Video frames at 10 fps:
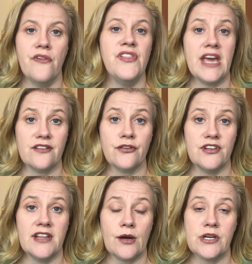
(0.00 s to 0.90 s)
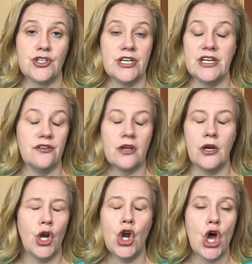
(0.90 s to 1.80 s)
The answer to that question is
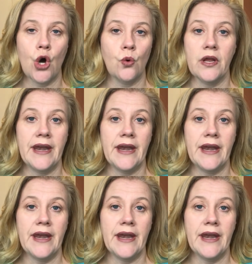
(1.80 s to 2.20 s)
no.